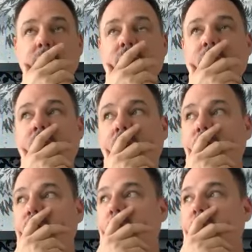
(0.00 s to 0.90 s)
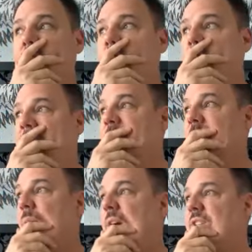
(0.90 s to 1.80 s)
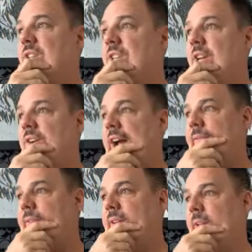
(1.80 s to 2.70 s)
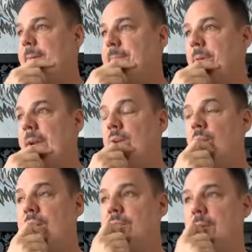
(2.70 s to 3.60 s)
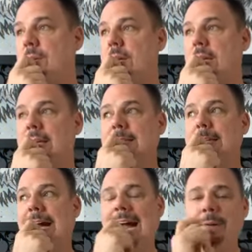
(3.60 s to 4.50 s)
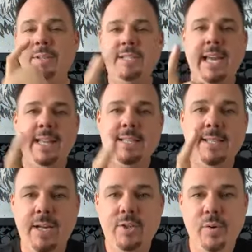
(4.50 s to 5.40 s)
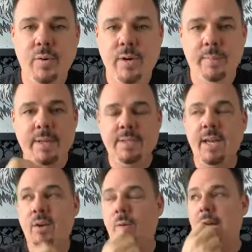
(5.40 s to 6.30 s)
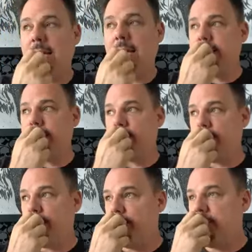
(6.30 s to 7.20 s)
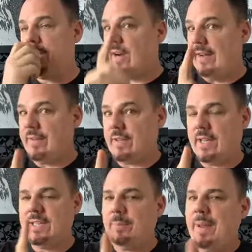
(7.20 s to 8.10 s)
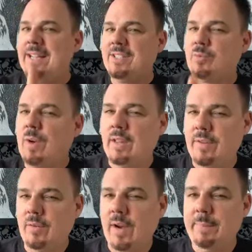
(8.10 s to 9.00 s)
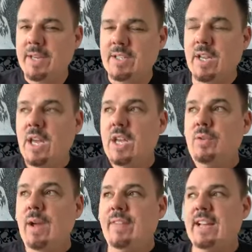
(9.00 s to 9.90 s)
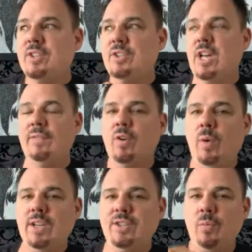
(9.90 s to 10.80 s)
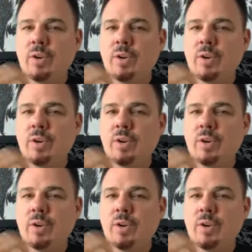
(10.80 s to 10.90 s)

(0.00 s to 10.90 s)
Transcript: So go back to your question, geographically, great question. I would say that's not true. And I'm going to tell you why it's not true geographically. It depends. It's relevant, right? Because yeah. You have to ask yourself a question.